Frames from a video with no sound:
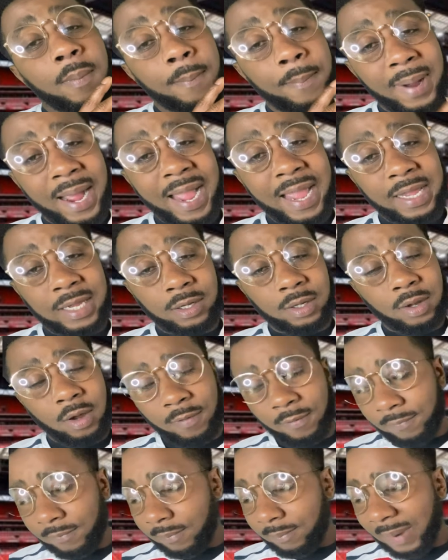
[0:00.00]
my
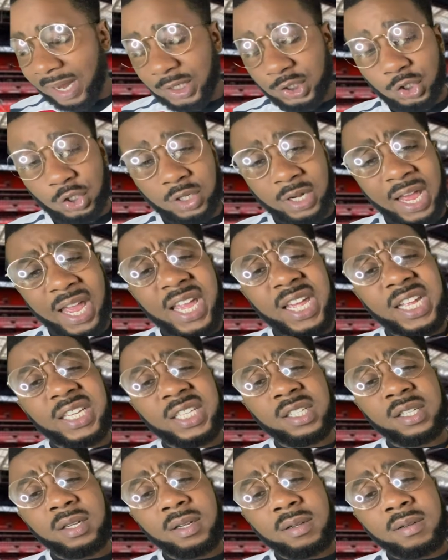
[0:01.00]
Manchester United